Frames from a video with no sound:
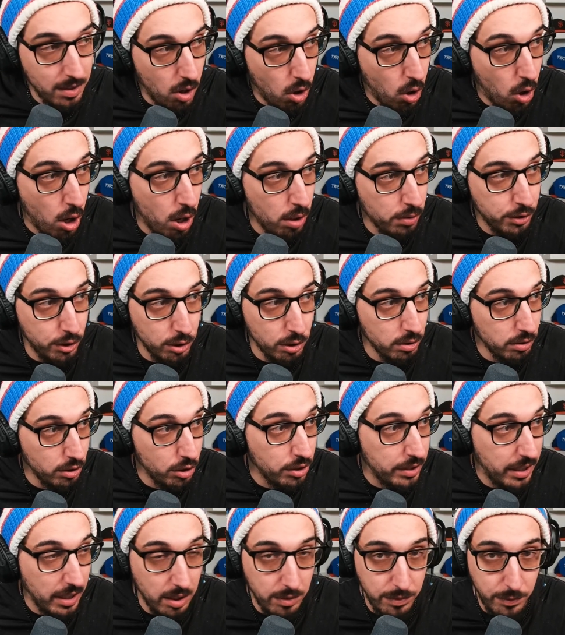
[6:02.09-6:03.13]
All you're
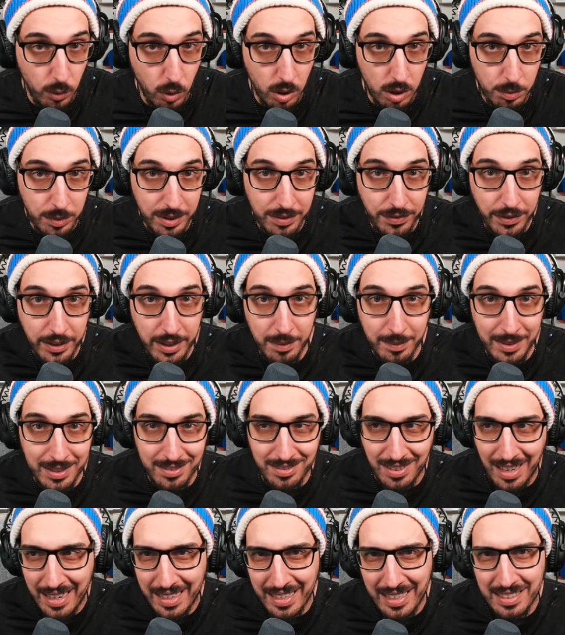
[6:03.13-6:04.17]
looking for with him is
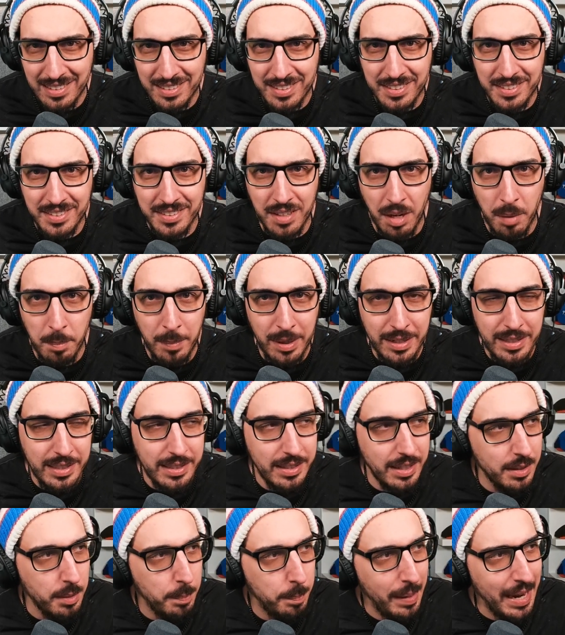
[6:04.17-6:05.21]
somebody
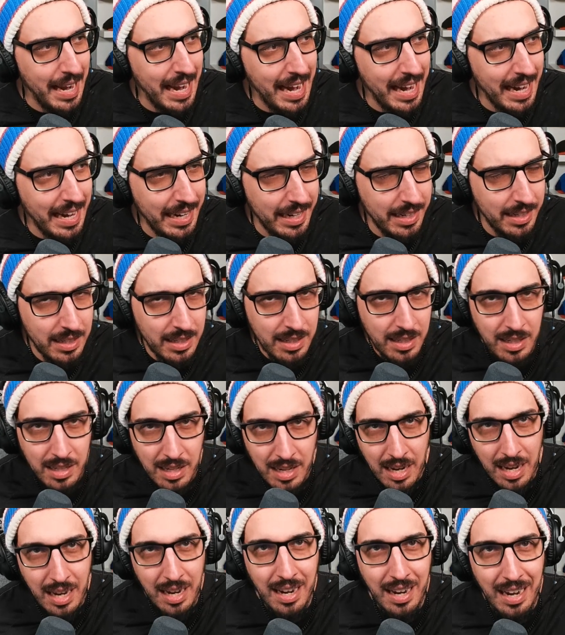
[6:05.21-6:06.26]
going to pay,
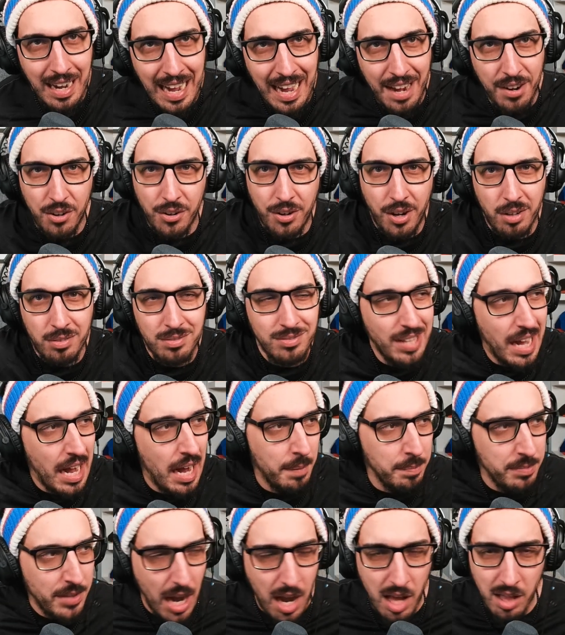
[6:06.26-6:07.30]
I don't know,
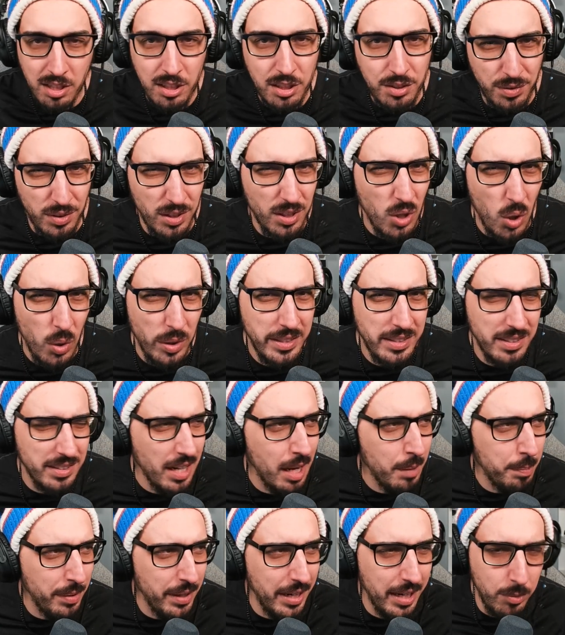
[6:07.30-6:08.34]
top dollars for a goalie who's
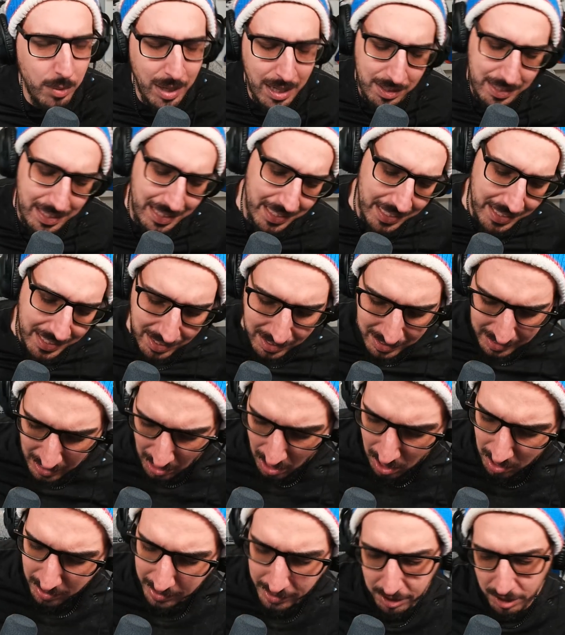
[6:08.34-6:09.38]
not playing well? He's still
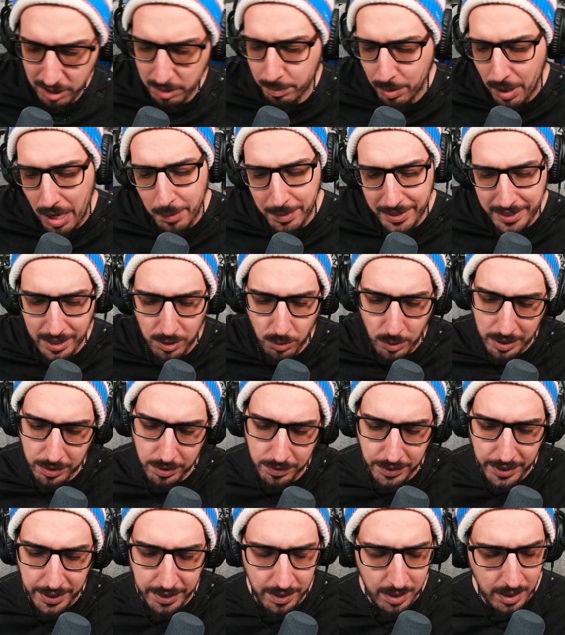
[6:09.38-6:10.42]
young, and you could probably get away with
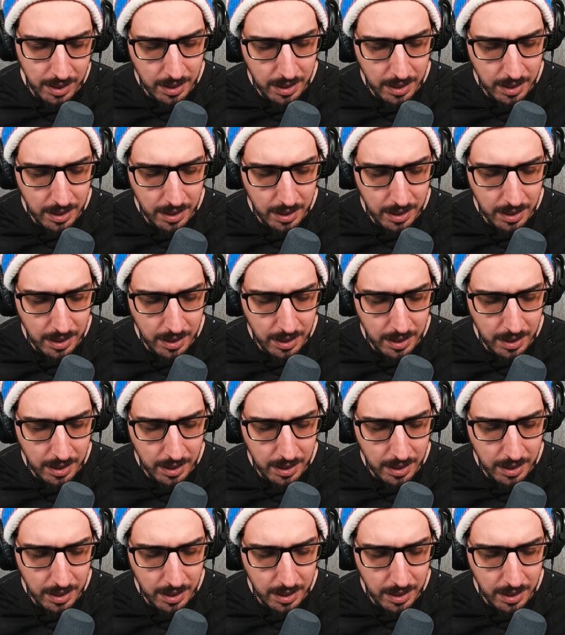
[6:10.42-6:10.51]
it.